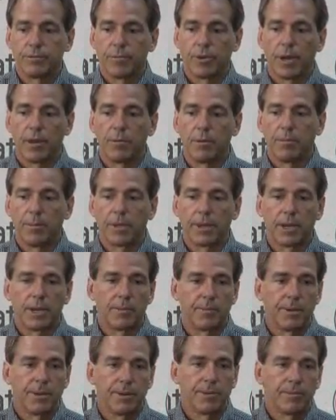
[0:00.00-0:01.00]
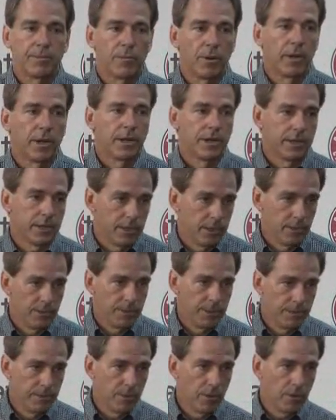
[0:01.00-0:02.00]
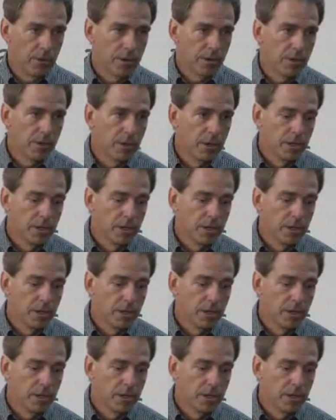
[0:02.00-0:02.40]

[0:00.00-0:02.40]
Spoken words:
probably ought to be running it a little bit more.